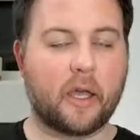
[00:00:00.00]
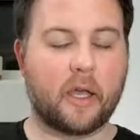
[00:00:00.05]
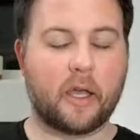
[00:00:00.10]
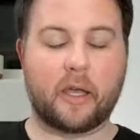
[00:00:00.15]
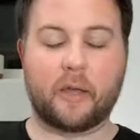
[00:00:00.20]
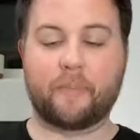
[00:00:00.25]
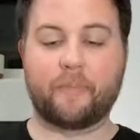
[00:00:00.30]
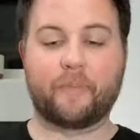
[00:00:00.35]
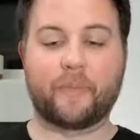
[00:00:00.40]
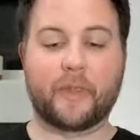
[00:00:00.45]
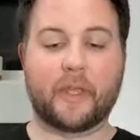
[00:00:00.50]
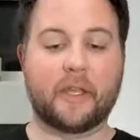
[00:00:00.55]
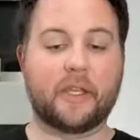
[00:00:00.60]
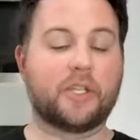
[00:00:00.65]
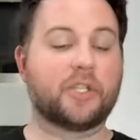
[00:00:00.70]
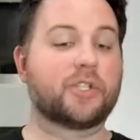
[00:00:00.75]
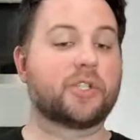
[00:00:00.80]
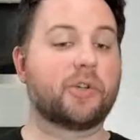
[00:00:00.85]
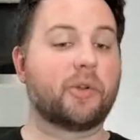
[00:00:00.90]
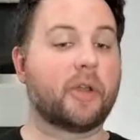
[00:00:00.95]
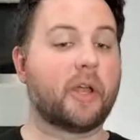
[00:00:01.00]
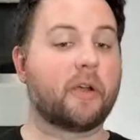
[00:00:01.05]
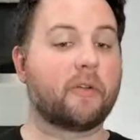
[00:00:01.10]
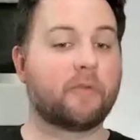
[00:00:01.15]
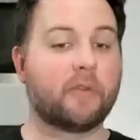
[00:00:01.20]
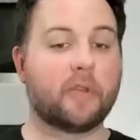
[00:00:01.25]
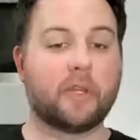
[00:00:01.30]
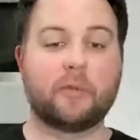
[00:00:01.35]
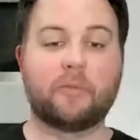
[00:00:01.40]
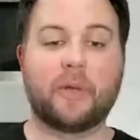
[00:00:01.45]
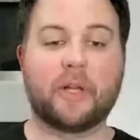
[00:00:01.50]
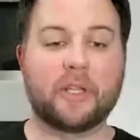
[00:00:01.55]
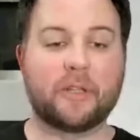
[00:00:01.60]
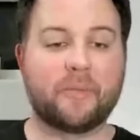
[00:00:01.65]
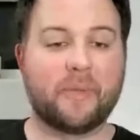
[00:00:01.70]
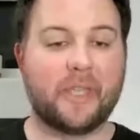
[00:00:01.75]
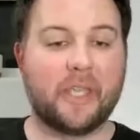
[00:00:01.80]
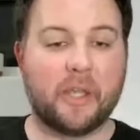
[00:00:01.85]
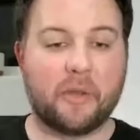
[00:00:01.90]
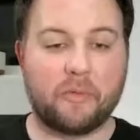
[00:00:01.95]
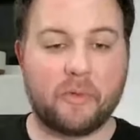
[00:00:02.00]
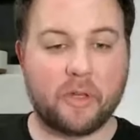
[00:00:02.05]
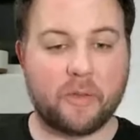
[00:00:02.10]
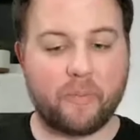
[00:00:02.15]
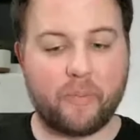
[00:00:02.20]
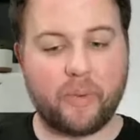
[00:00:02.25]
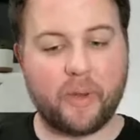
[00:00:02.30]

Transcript: um, and he showed out really well to begin with.